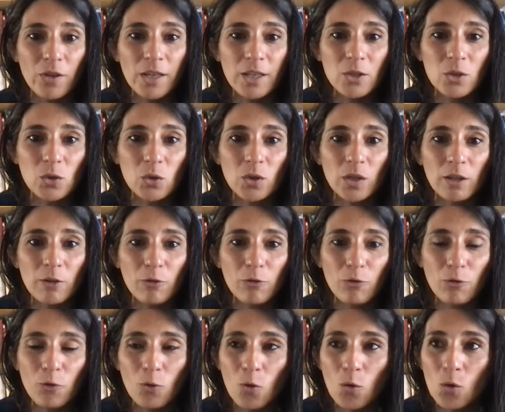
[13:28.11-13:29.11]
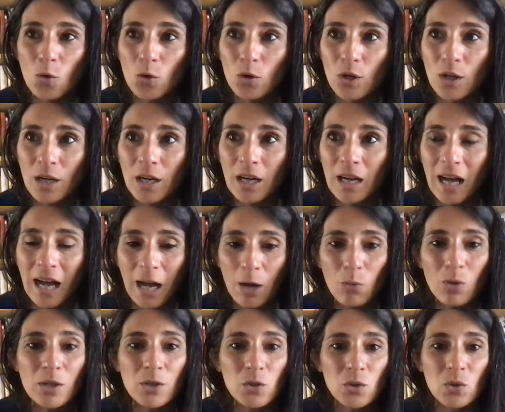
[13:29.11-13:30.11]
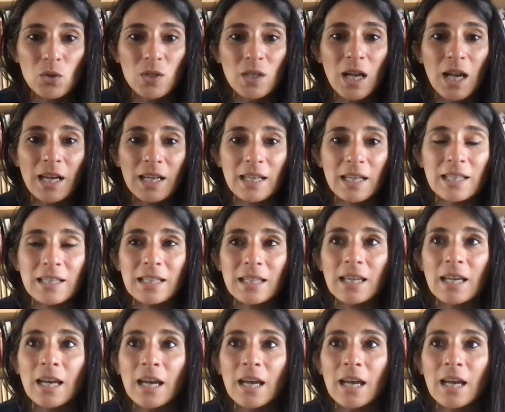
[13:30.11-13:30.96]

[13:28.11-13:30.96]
victory for our society